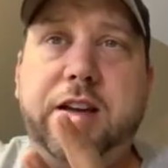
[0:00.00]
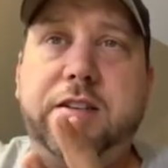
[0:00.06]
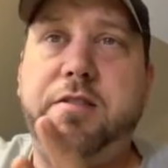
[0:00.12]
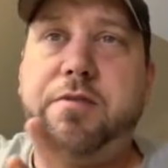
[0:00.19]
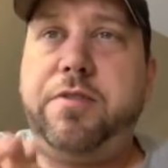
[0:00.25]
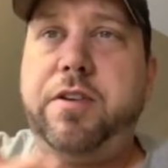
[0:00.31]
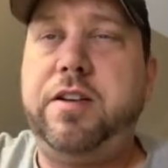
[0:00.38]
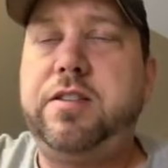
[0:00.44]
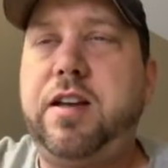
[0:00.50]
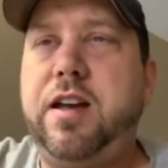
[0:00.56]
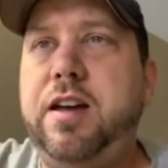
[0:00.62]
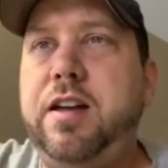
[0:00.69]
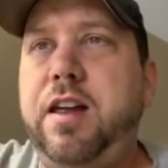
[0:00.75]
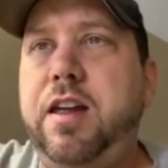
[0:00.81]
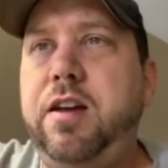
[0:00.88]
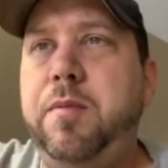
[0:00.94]
action face. I
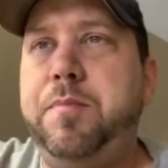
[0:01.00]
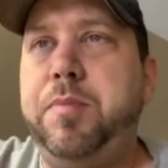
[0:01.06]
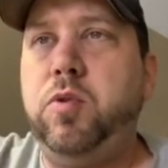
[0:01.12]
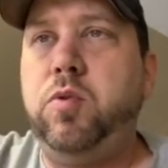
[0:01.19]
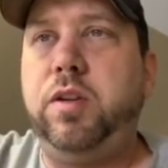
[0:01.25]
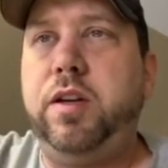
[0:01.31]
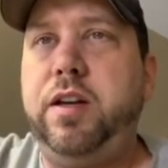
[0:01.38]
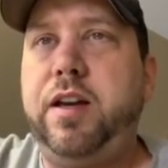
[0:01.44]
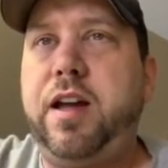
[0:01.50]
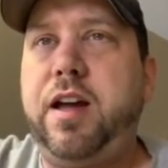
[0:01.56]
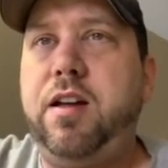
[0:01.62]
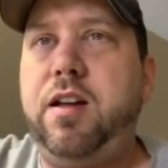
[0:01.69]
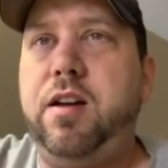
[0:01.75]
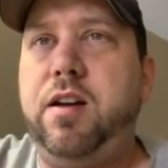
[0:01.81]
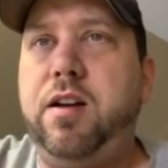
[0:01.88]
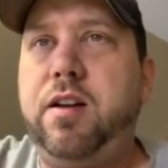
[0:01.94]
had a
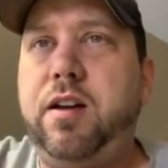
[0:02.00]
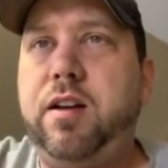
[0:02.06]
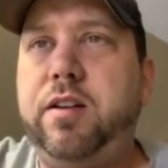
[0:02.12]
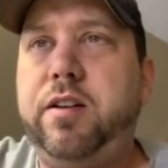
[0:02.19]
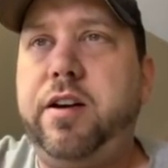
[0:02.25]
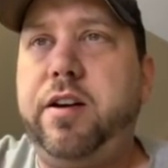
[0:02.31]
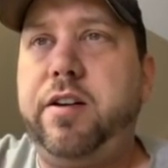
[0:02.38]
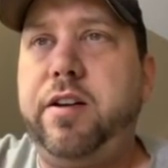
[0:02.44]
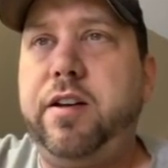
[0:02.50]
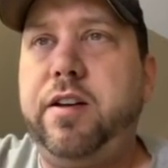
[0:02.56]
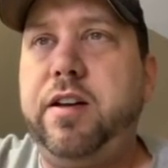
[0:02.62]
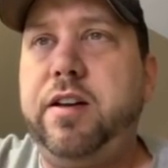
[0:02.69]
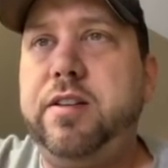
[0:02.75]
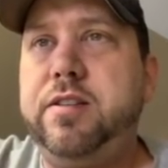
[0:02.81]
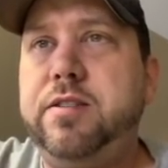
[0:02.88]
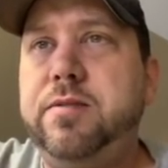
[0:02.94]
bootleg uh, carrying
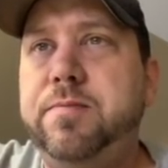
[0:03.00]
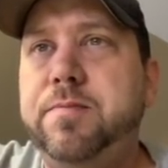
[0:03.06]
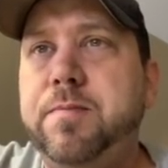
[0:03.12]
case.